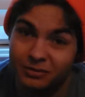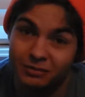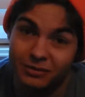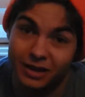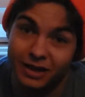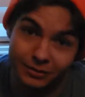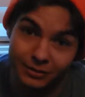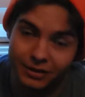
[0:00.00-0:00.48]

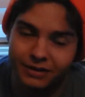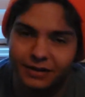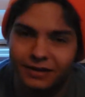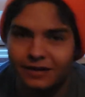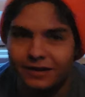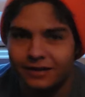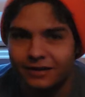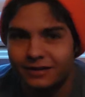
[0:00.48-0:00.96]
behind me,
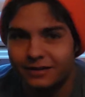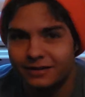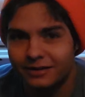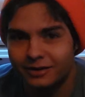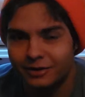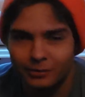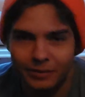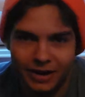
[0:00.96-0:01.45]

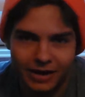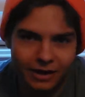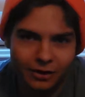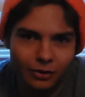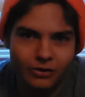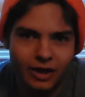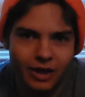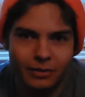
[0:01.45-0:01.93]
might not
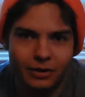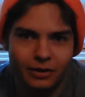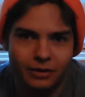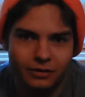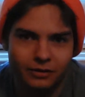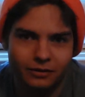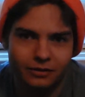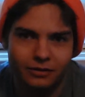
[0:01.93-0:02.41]
know that I'm a
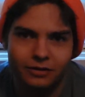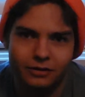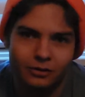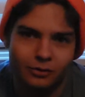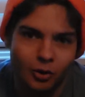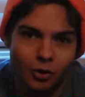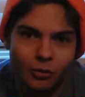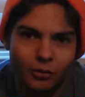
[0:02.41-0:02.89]

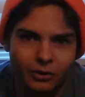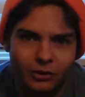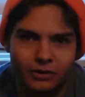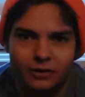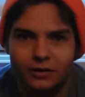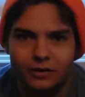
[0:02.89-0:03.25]
chromer.